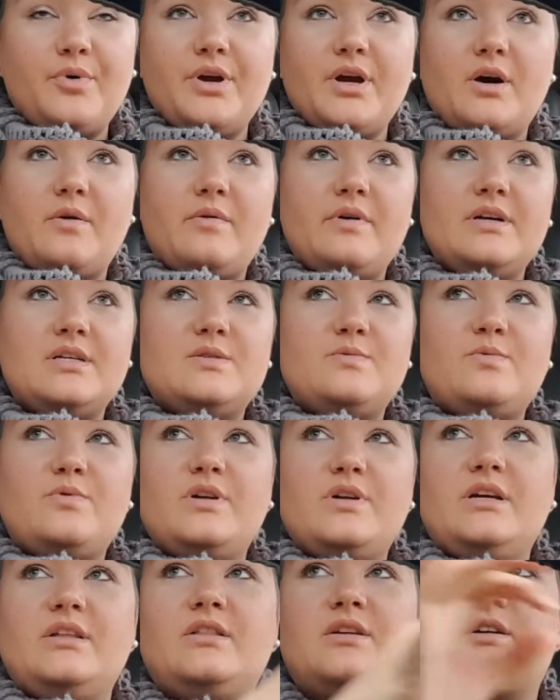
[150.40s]
we always
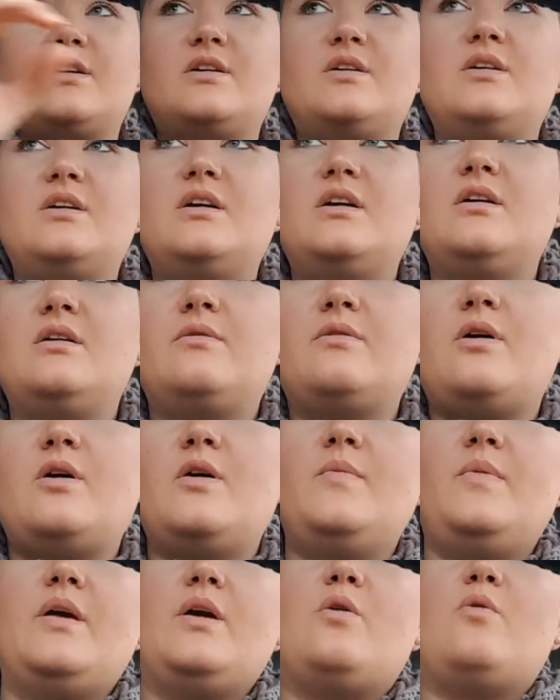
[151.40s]
would either,
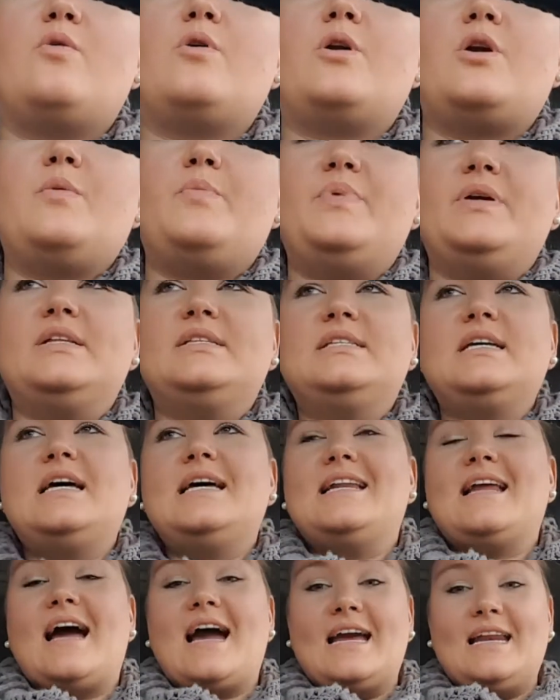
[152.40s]
um, like, order pizza
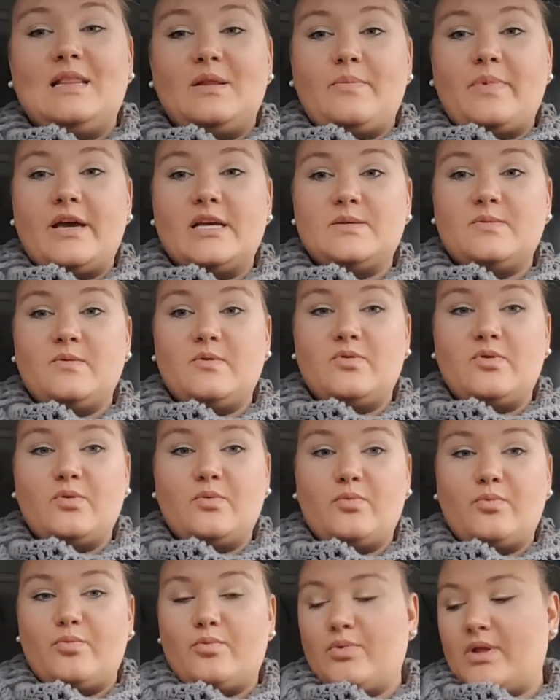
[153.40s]
and hide in the basement with
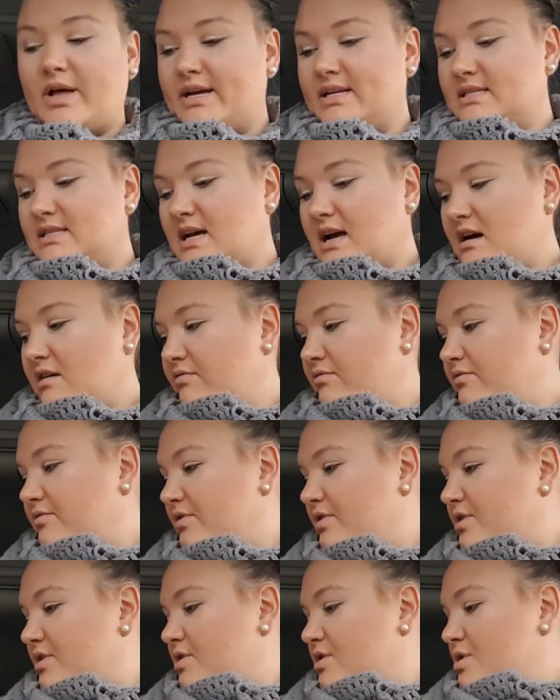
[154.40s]
the lights off.
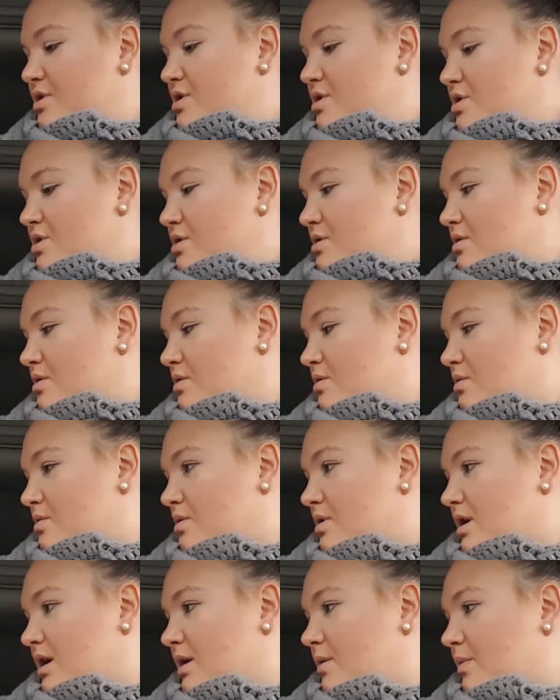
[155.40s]

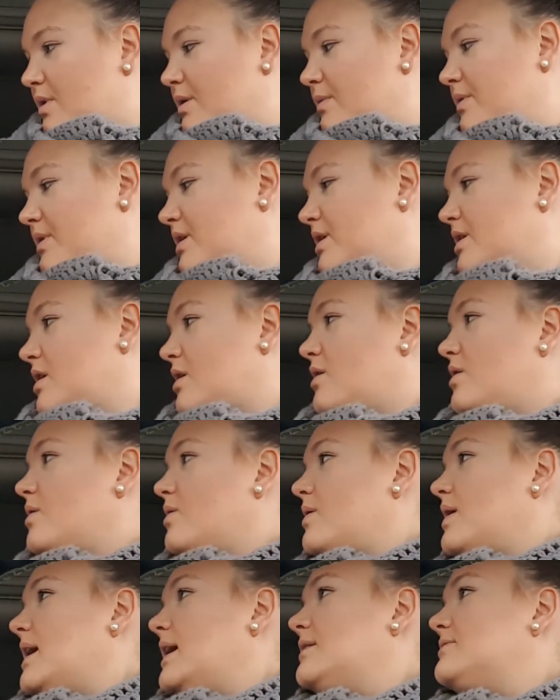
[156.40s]
Or we would
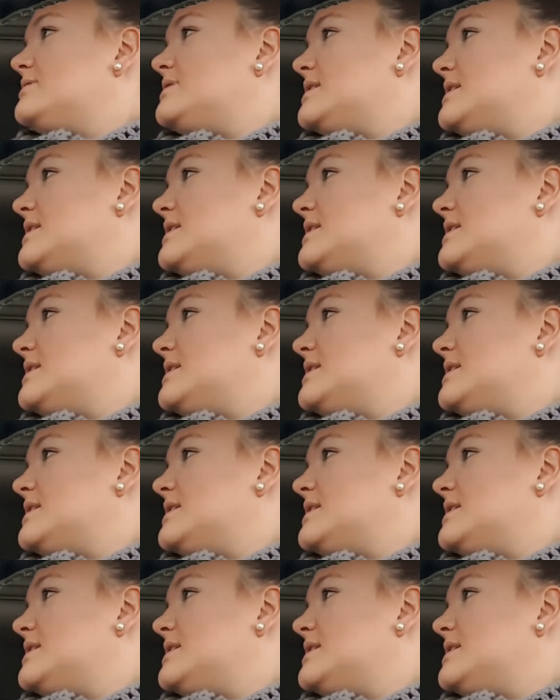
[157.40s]
go out